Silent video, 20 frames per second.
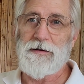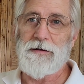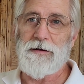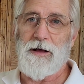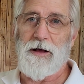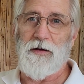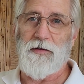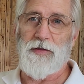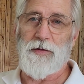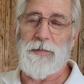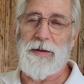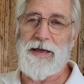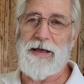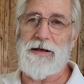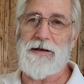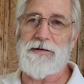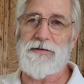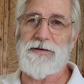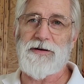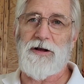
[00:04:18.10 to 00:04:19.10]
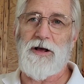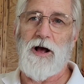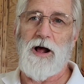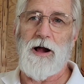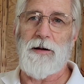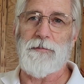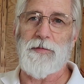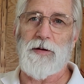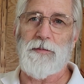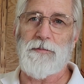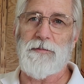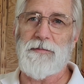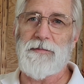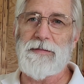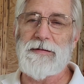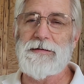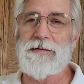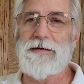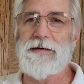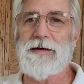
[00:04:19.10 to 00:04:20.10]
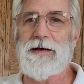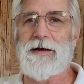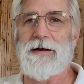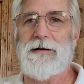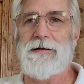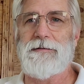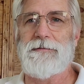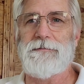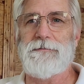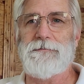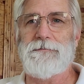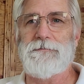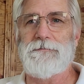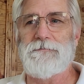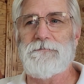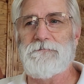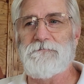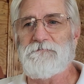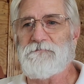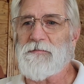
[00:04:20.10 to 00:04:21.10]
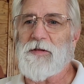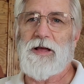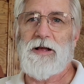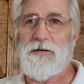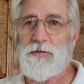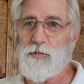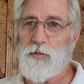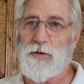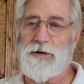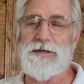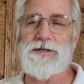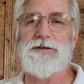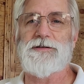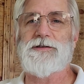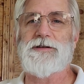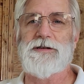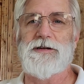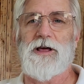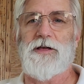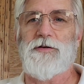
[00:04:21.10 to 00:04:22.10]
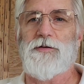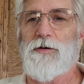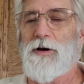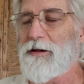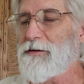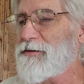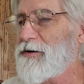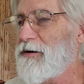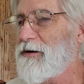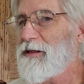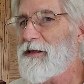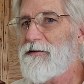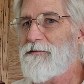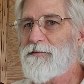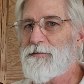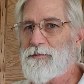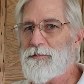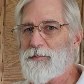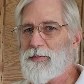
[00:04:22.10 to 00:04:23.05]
on the bees to calm them, which is another alternative.